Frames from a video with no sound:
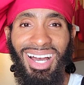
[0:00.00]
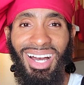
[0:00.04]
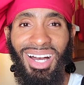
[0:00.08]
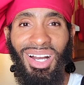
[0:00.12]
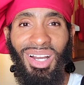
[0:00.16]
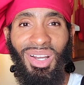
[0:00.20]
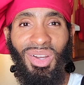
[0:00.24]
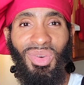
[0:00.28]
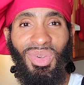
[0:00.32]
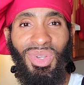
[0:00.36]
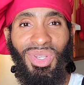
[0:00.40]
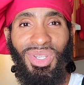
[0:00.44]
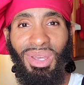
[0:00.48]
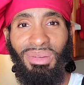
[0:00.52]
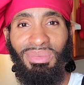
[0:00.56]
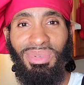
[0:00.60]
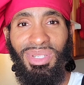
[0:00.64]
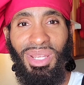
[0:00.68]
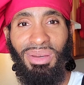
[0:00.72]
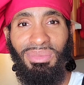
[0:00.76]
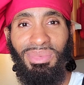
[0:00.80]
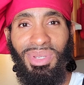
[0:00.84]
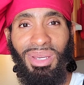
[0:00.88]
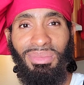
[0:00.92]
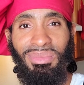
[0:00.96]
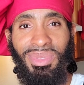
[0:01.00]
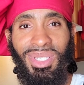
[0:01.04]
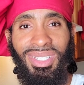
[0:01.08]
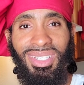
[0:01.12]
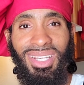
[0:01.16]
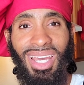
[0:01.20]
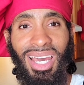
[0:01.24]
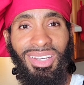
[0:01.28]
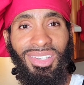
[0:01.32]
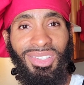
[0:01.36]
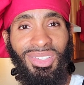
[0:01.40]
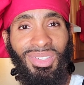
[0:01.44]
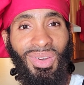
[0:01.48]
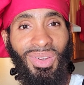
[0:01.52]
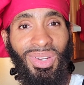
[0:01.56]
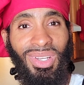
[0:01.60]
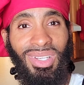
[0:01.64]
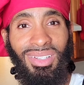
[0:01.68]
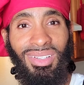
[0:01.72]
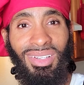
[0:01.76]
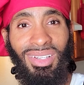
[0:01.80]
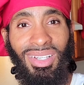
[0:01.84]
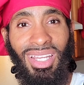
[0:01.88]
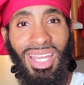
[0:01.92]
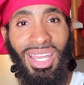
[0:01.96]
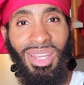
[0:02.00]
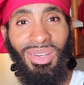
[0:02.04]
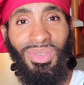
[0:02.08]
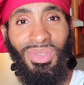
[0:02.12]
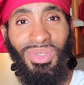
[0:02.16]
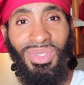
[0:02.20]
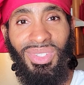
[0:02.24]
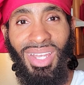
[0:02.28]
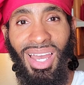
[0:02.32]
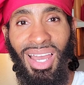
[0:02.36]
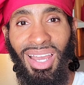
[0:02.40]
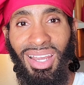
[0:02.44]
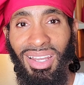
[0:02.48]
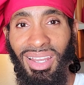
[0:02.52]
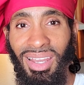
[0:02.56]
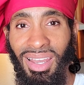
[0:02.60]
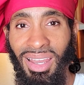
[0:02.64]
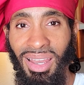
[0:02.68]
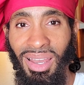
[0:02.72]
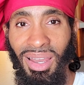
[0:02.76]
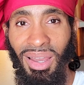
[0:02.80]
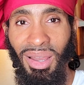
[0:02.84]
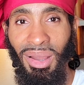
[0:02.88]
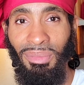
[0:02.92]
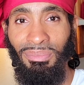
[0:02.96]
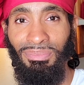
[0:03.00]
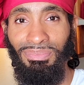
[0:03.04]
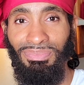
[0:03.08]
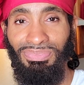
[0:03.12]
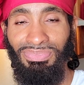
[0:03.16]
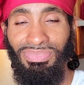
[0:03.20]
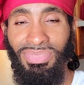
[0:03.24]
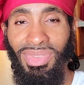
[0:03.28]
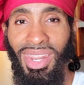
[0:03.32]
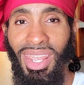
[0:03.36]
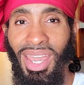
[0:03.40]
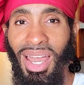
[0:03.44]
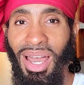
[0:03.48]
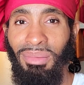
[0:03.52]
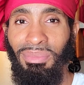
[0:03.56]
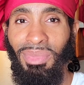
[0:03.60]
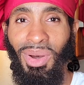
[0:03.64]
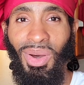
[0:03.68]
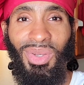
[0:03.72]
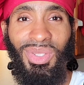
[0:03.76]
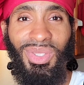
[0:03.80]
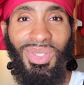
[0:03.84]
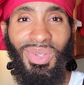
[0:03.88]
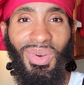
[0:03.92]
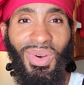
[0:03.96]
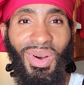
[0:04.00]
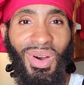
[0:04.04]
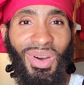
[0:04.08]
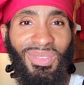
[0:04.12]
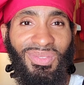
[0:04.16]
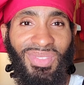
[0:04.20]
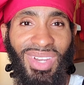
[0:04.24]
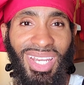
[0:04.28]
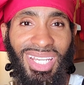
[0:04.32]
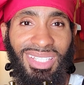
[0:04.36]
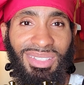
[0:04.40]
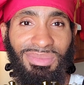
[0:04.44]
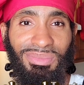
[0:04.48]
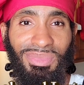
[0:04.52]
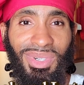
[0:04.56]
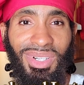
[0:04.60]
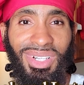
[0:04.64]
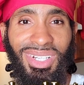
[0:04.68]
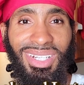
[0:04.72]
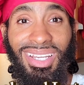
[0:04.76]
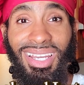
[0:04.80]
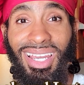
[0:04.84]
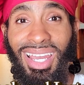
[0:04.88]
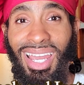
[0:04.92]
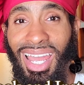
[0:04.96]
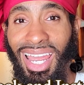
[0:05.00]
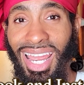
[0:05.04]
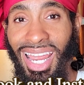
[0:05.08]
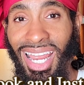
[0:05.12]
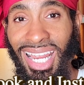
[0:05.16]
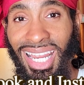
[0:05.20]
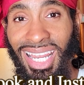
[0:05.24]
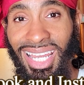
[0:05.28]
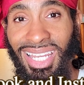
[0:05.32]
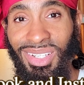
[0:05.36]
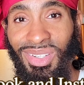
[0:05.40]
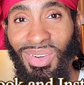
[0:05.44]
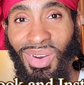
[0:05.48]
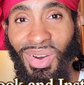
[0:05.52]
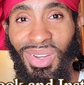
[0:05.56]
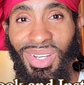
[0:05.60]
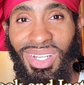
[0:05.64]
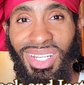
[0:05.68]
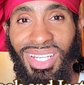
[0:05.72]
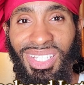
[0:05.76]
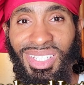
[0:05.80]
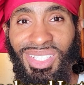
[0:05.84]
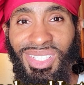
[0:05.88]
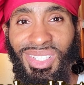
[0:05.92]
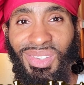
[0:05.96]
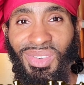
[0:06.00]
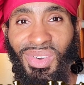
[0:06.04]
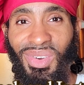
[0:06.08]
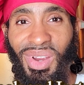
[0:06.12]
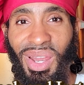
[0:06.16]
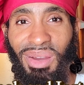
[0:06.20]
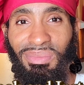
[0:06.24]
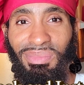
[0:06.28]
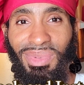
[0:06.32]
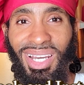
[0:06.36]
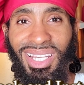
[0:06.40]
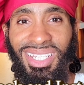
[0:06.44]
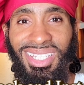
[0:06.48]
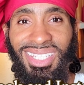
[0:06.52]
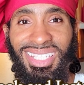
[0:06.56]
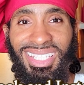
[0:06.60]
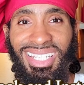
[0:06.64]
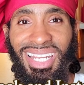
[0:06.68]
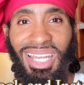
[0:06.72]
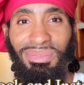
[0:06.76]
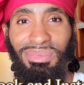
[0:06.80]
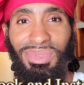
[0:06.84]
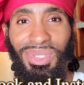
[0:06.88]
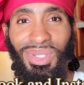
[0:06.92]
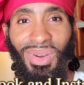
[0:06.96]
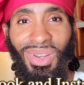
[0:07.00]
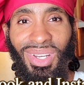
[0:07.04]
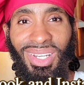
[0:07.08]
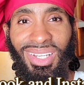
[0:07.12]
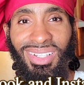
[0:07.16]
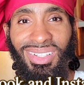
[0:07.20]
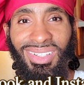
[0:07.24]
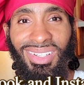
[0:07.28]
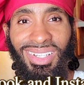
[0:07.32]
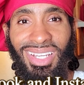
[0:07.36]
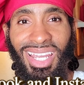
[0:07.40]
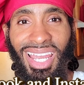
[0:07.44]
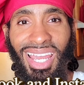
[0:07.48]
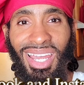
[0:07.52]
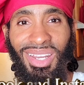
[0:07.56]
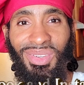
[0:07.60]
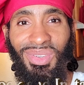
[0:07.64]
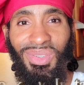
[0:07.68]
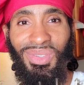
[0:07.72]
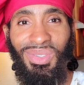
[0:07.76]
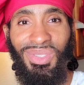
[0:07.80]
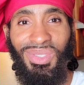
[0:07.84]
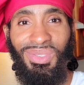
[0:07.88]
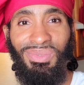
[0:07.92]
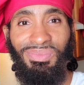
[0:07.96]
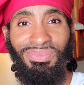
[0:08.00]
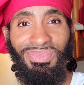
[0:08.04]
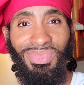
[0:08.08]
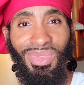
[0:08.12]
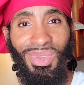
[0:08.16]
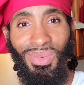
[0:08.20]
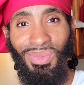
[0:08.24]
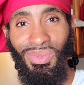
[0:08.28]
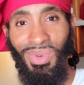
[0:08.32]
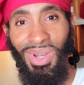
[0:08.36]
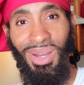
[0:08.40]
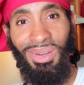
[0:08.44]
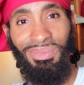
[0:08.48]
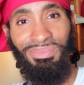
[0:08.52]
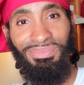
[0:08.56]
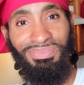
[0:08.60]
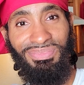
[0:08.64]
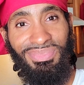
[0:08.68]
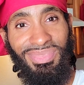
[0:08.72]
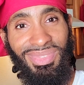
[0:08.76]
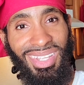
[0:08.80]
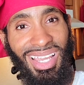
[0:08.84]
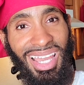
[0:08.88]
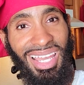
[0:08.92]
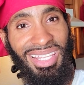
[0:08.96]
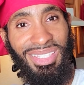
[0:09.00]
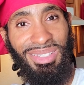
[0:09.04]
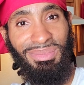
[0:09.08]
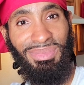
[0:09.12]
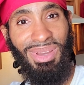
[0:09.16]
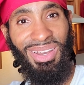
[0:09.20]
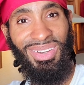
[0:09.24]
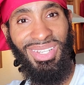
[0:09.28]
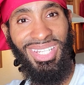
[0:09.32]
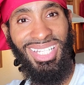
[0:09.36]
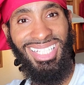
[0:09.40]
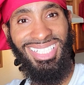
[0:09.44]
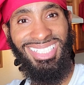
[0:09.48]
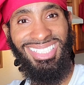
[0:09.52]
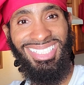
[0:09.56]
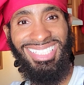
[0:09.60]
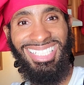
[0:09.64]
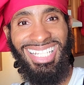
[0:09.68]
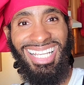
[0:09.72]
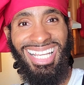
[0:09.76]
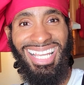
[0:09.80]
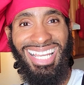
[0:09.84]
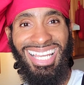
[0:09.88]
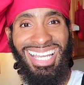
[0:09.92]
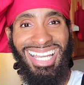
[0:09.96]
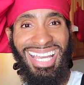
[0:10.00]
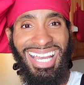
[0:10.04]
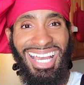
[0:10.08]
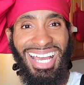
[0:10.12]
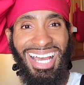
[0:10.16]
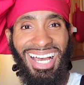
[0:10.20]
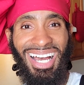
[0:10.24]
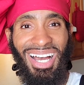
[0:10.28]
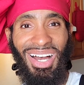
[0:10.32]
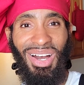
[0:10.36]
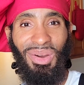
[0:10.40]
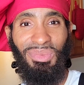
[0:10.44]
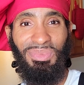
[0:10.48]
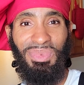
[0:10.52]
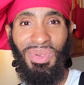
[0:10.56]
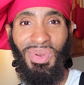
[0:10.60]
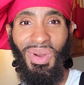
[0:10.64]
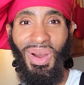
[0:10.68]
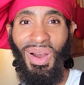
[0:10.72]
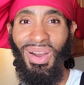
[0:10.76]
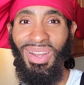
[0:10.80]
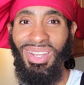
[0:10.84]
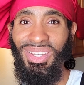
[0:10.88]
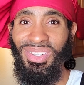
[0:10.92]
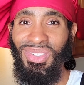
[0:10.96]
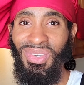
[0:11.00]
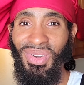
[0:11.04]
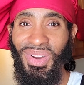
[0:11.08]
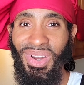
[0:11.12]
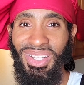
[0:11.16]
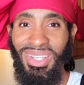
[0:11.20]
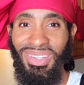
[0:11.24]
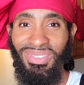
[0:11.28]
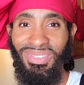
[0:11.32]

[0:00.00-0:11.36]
Go to www.charliethecookandrews.com. I'm also on Facebook and on Instagram under the name Charlie Cook Andrews. Well, that's about it. I hope you all enjoyed the